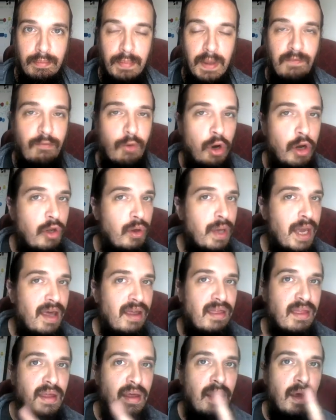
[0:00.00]
Before you
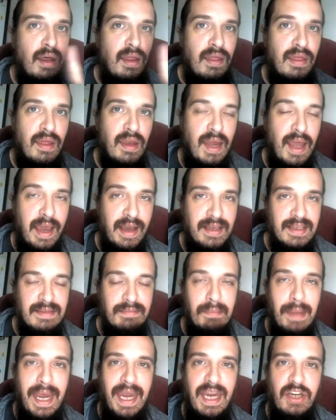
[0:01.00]
get the
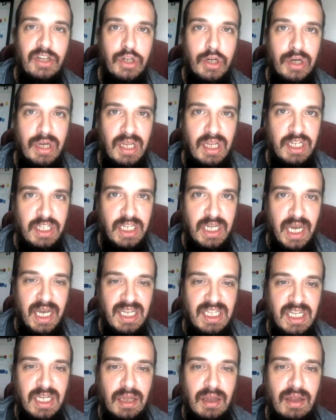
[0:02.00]
next major
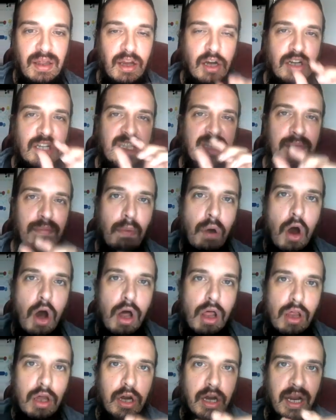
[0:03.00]
initiation, there's
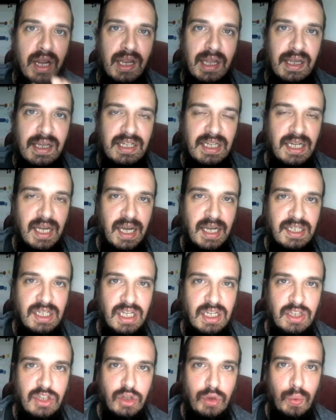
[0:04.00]
smaller
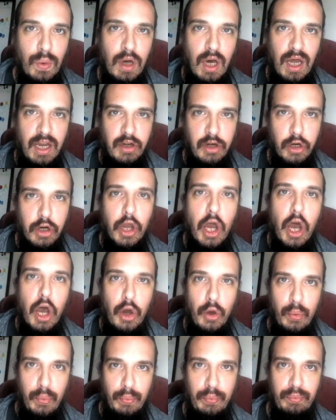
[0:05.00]
initiations you will
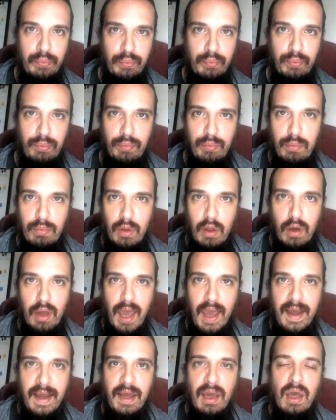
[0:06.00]
undergo.
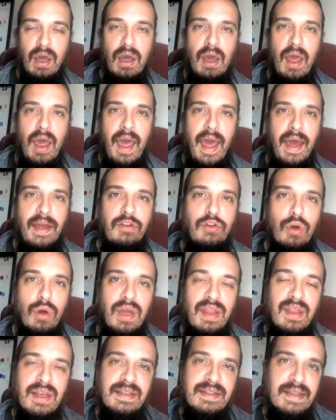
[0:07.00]
Okay. And
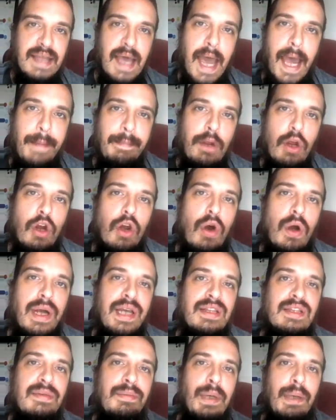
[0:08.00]
during this time, you're
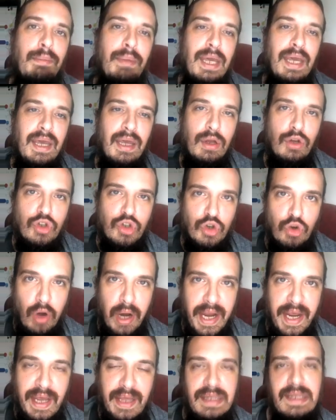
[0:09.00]
going to be being
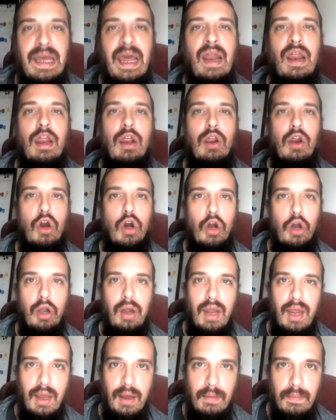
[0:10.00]
trained and
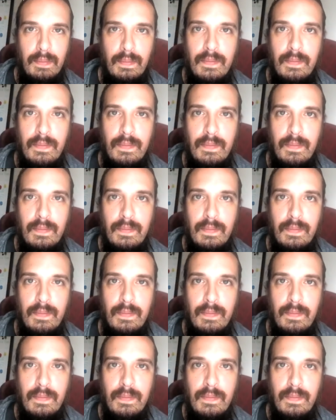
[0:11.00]
learning.